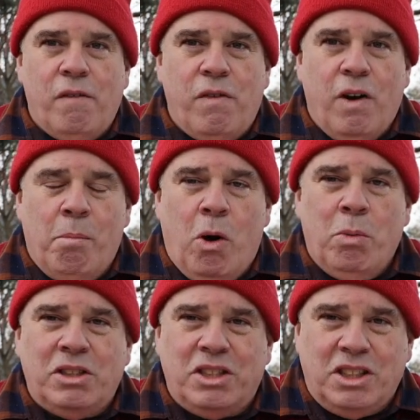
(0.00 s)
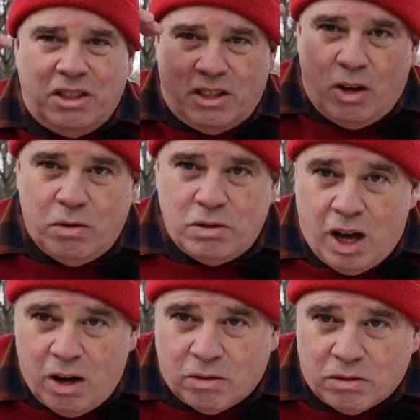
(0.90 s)
for a moment, she zoned
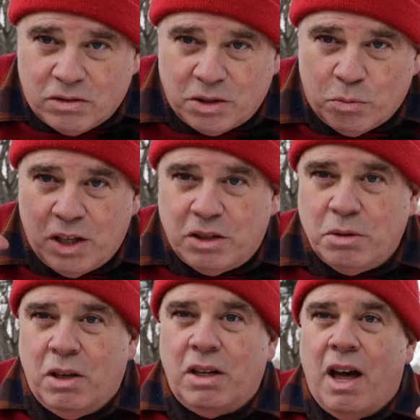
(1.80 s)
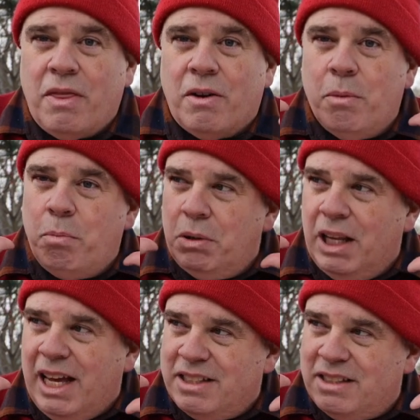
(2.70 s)
out. She went to another
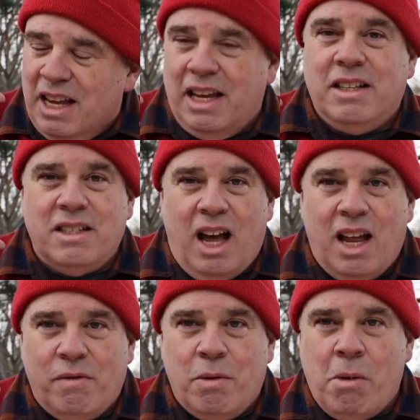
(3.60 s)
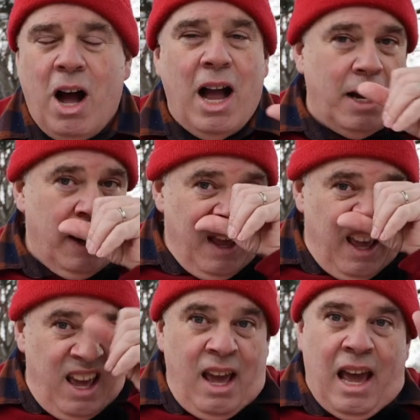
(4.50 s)
place inside of her mind.
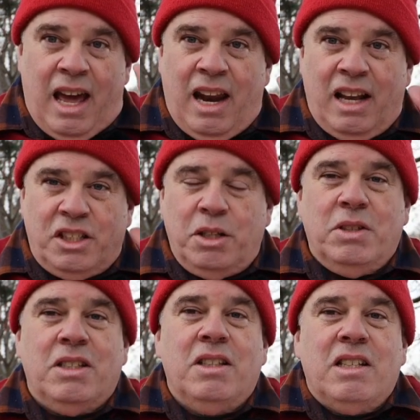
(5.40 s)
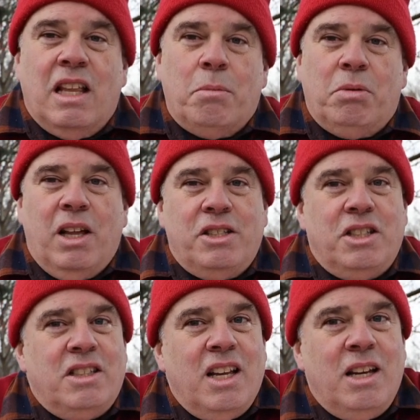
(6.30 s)
And as she was in this other place,
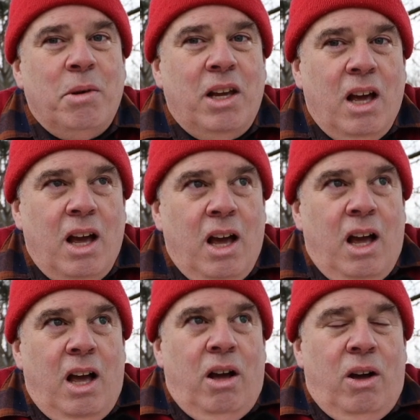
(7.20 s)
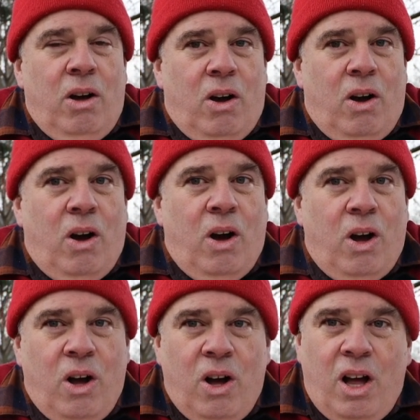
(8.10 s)
she said to me,
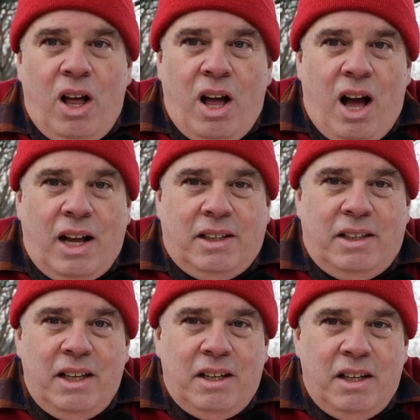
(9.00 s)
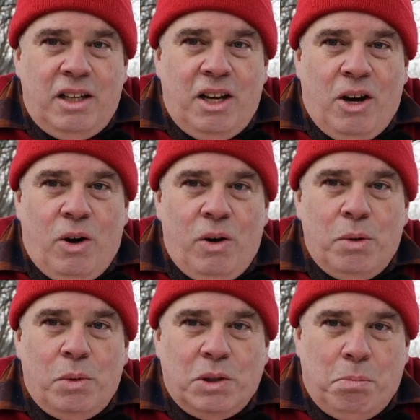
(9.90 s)
oh, I didn't know it
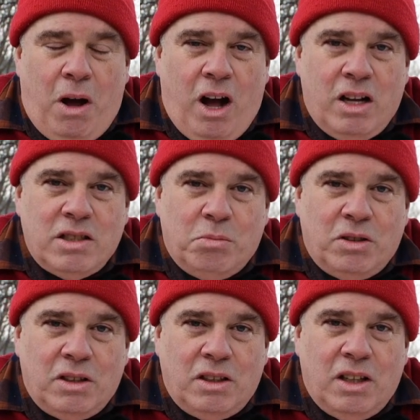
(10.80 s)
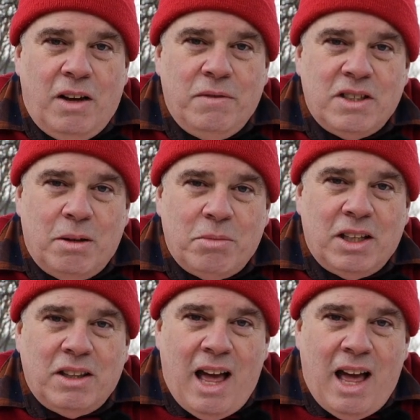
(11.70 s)
was possible to love something